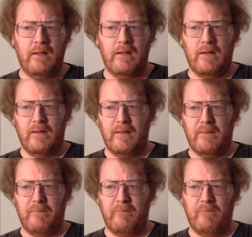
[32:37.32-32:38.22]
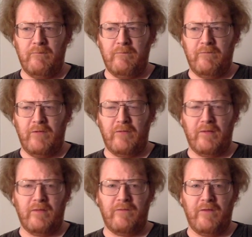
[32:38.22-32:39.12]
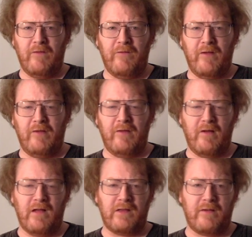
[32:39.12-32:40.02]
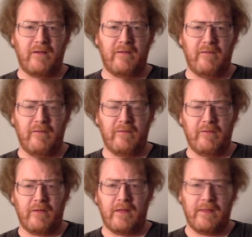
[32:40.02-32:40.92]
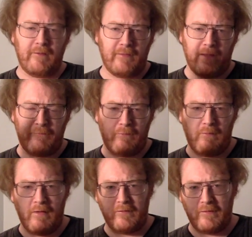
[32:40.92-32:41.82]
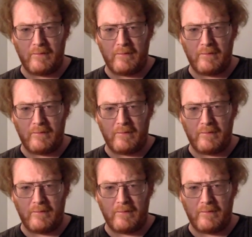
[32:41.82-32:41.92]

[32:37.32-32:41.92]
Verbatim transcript: um, featuring fi finishing off the criterions. Okay, thanks a lot for watching.